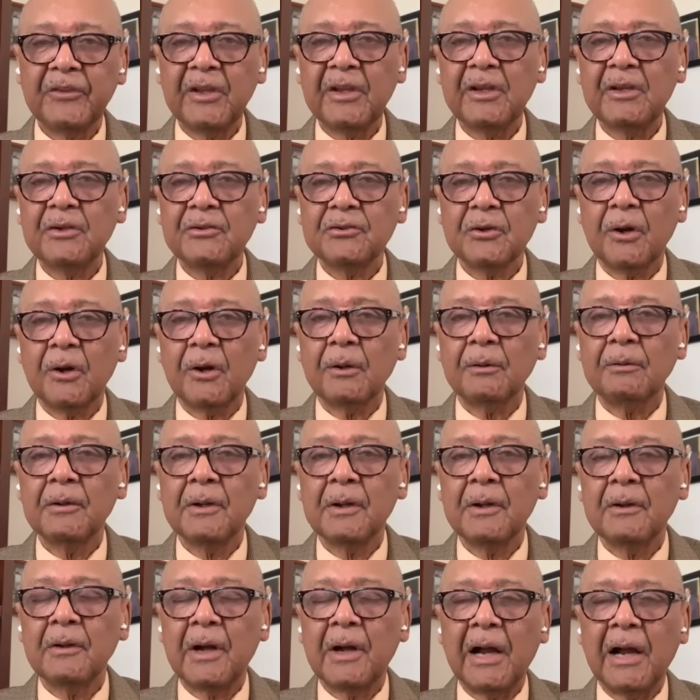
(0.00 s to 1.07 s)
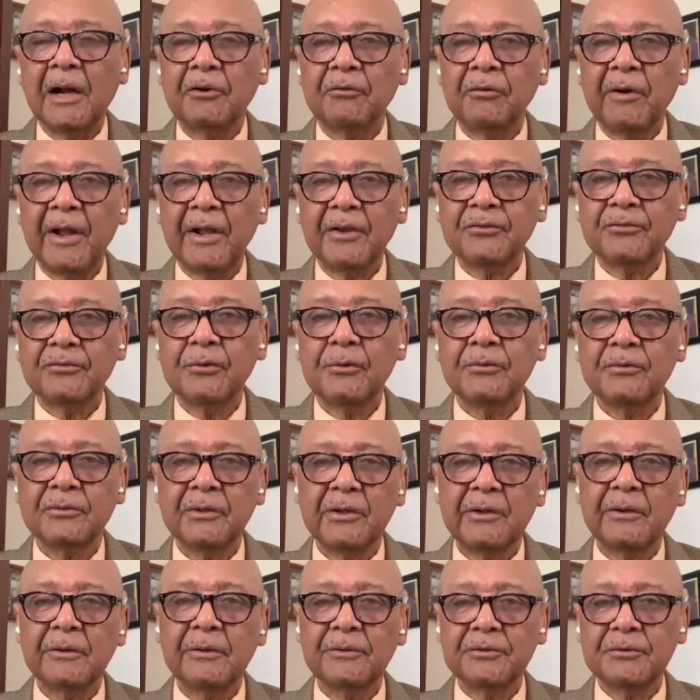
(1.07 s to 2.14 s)
These are our grassroots
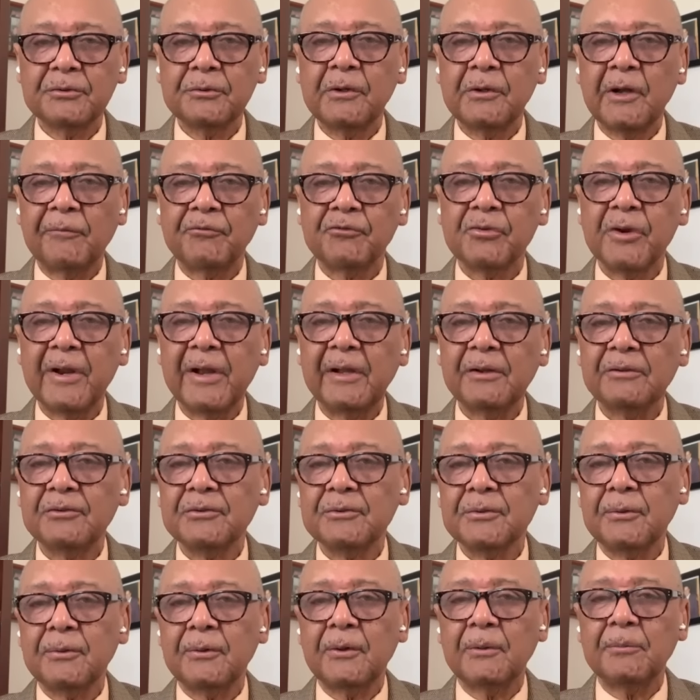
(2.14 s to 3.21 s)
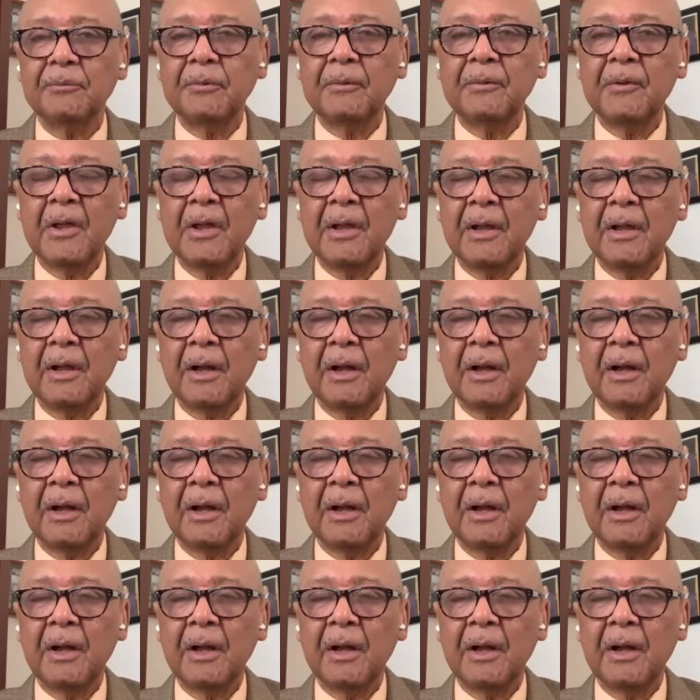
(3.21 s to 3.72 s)
leaders who have transformed